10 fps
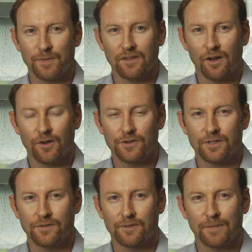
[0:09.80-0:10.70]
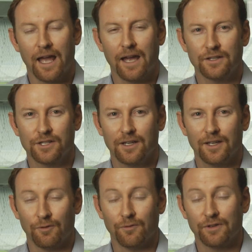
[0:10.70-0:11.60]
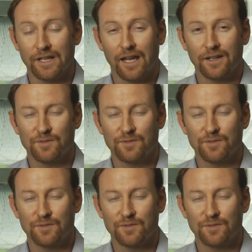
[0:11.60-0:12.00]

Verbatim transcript: been the host of some large, very large